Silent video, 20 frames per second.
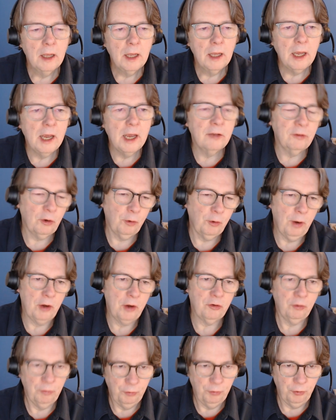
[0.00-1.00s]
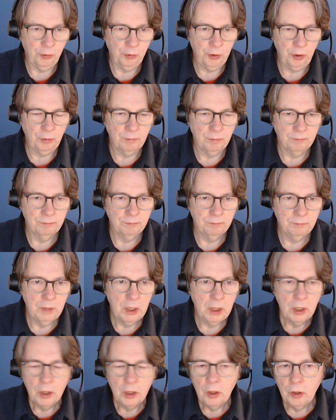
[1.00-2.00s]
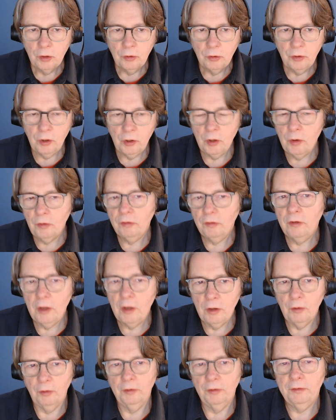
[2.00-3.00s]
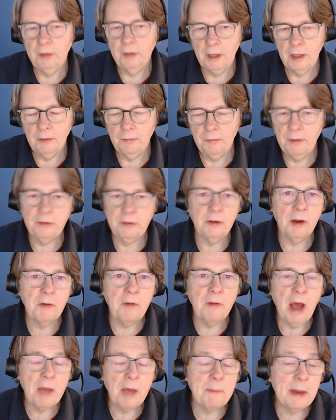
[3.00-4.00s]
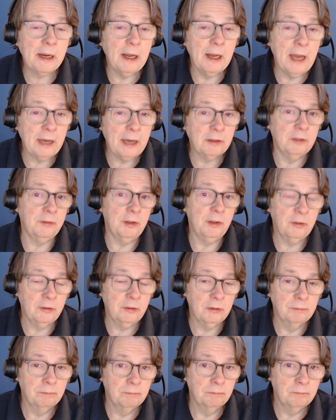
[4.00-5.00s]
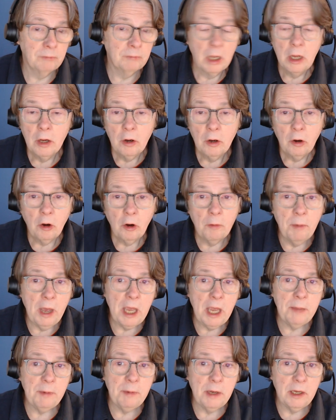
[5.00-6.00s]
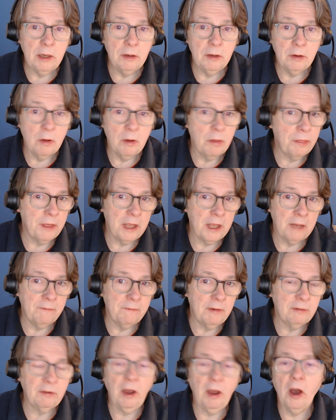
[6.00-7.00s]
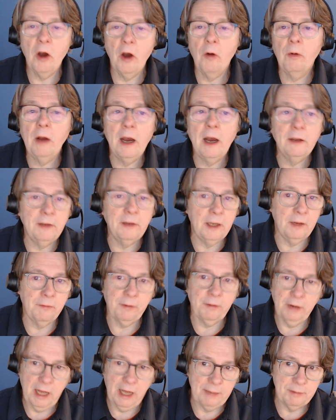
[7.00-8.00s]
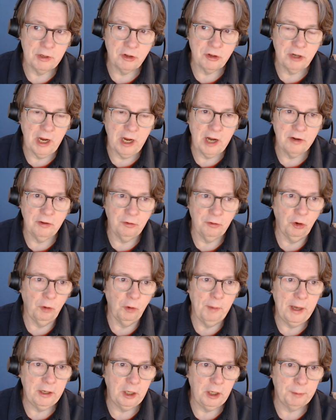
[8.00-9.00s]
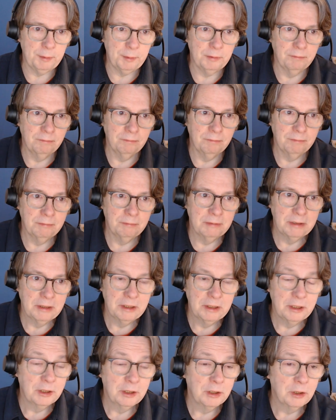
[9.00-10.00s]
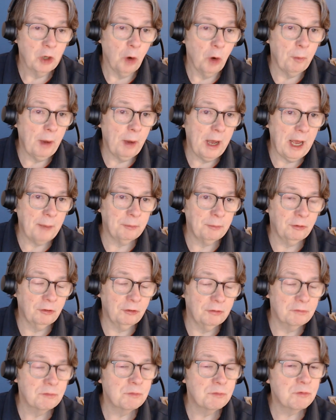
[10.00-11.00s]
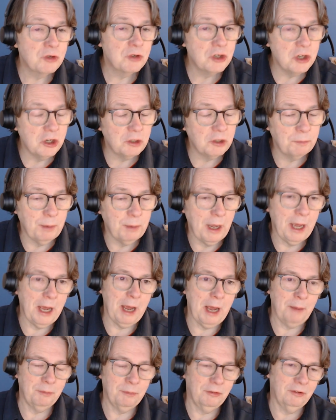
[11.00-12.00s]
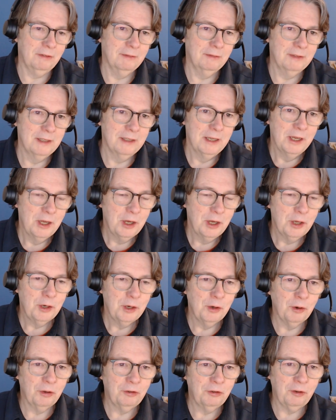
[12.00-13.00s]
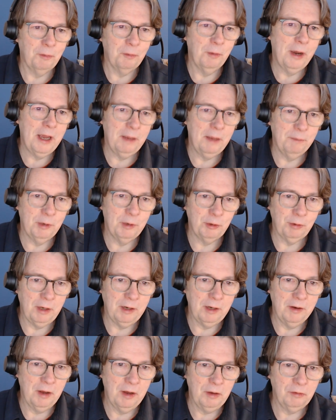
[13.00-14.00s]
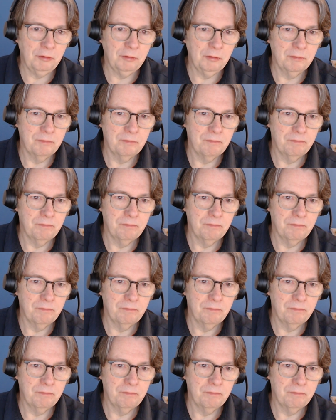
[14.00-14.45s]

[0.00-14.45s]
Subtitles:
Here's a question for you. Do you see yourself as an environmental activist? Or maybe you think this whole idea of climate change is all made up? Or perhaps, just perhaps, you're somewhere in between those.